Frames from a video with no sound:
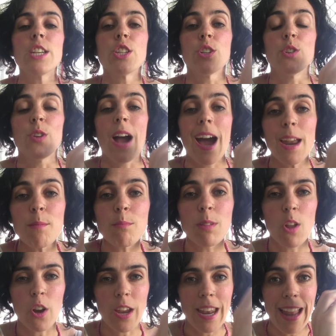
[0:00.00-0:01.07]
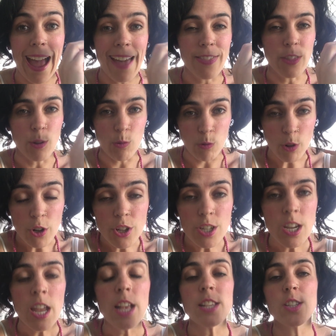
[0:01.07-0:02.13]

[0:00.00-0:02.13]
to unblock it at the root